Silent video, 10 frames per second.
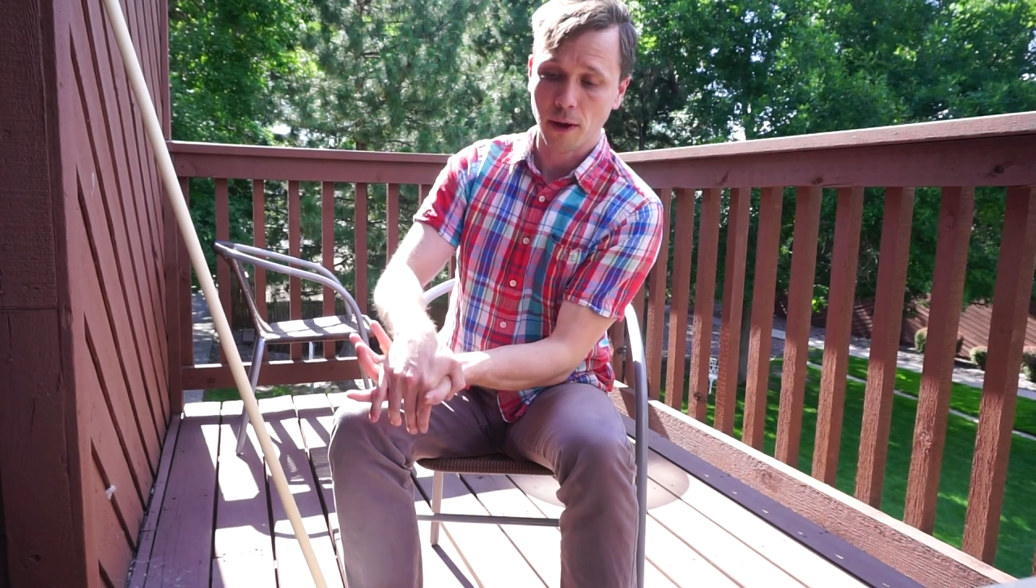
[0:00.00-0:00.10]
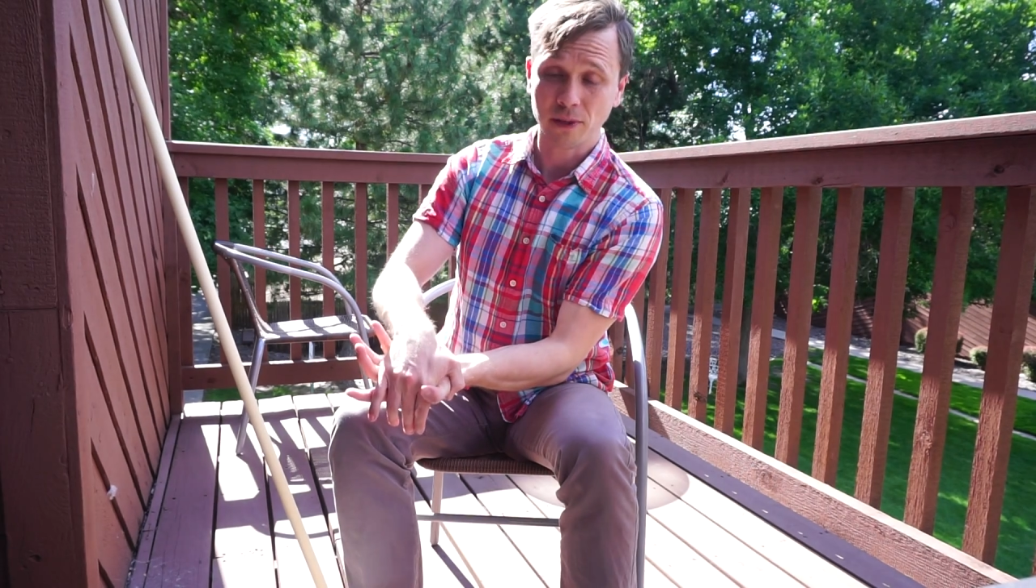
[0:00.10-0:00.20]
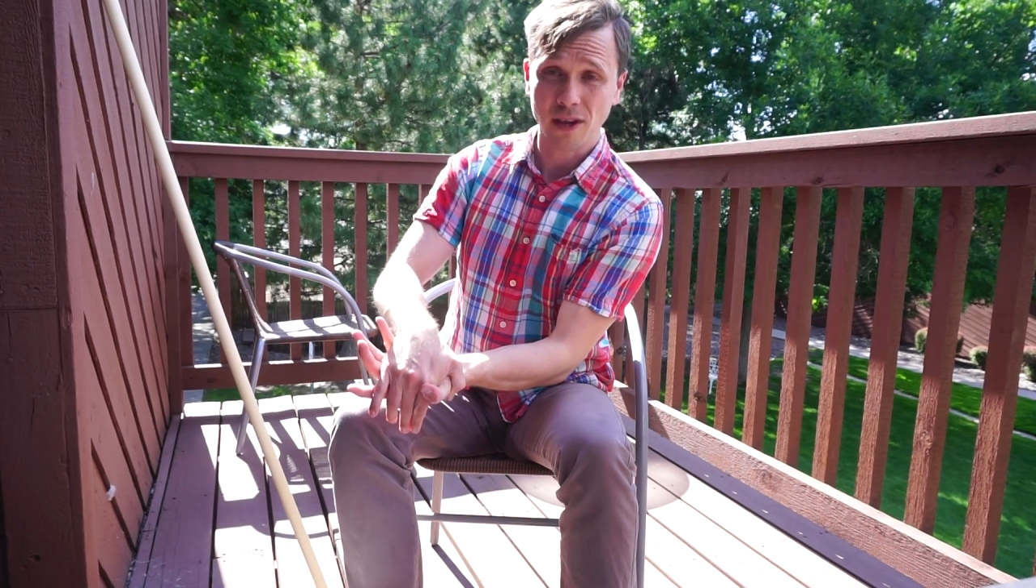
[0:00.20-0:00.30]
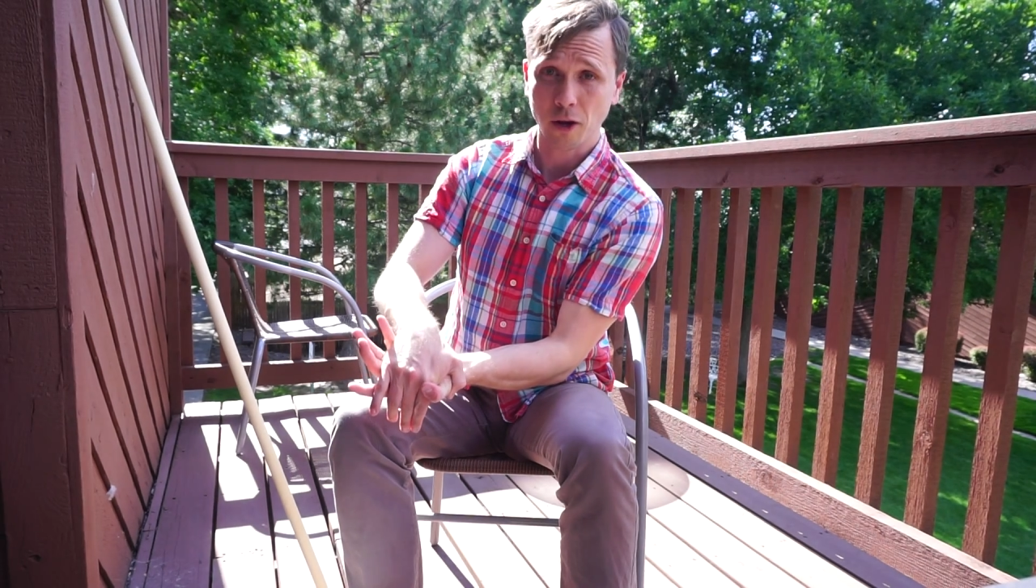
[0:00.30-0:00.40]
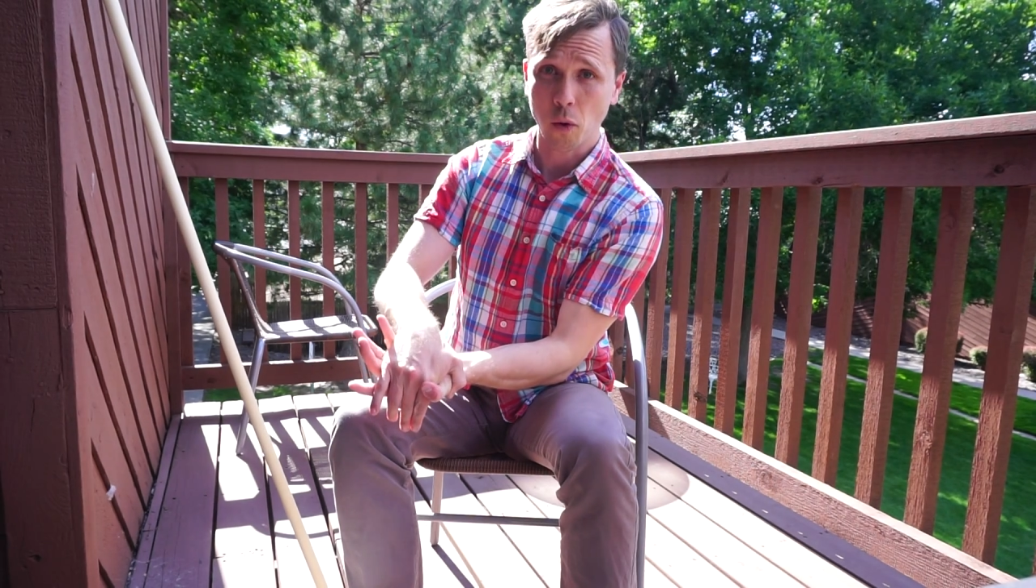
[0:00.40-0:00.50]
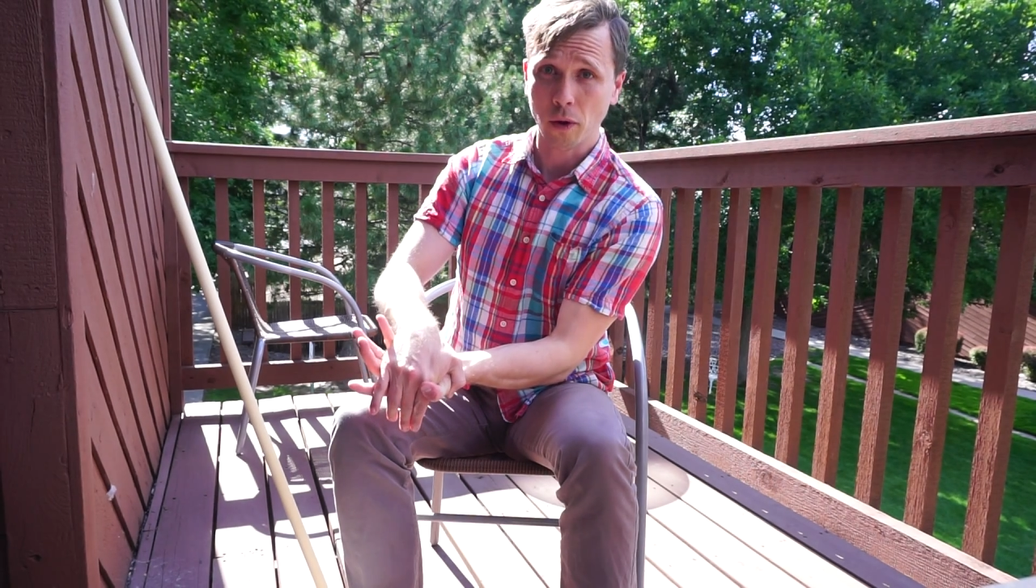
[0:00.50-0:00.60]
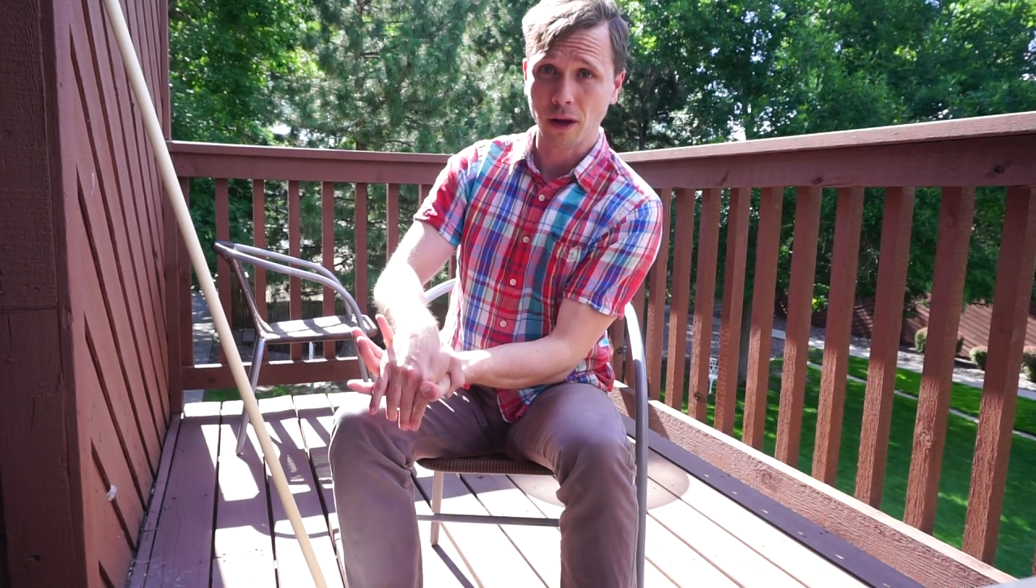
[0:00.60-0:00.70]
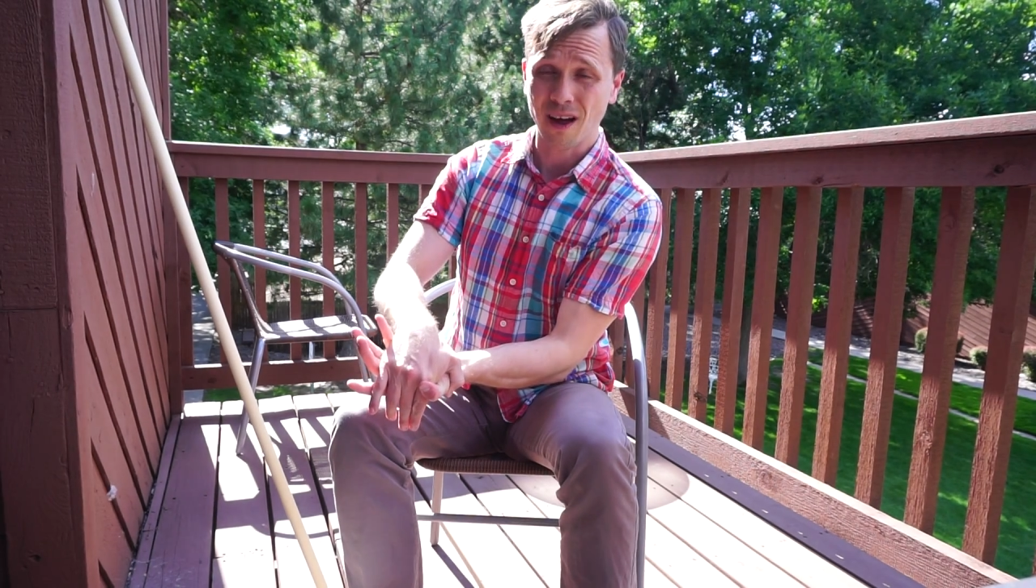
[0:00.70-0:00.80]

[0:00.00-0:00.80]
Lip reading: thumb is not going